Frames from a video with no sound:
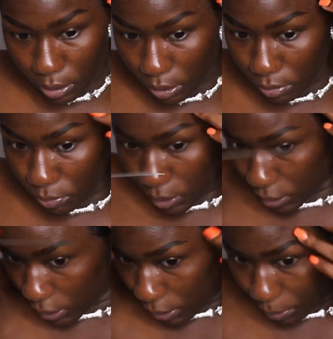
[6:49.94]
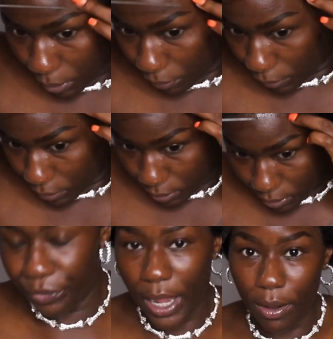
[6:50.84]
Oh, look at that, perfect.
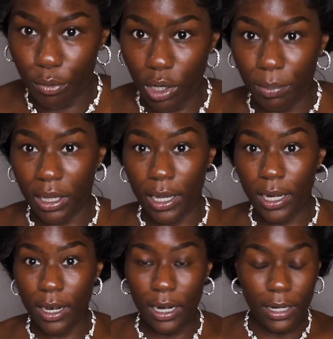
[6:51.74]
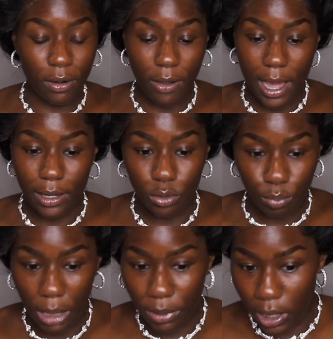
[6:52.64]
Now, if you're a beginner and don't know how to do
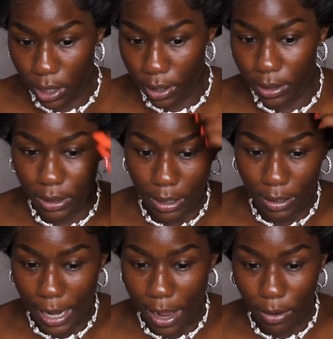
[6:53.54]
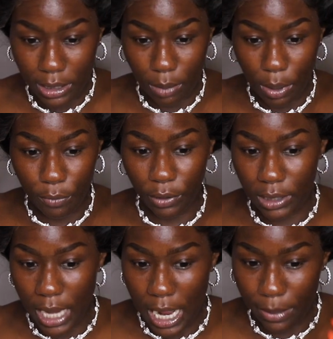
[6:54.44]
baby hairs, now is the perfect
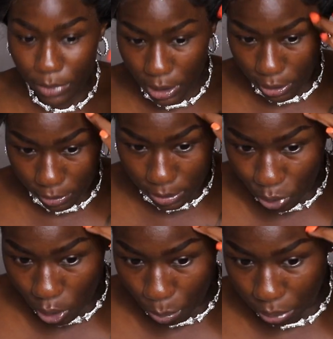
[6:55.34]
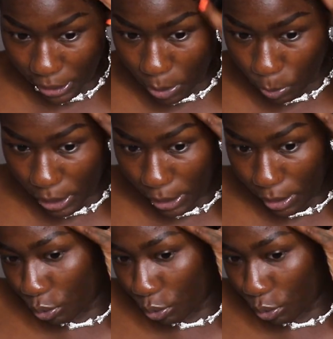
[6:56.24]
time to, you know, play with it.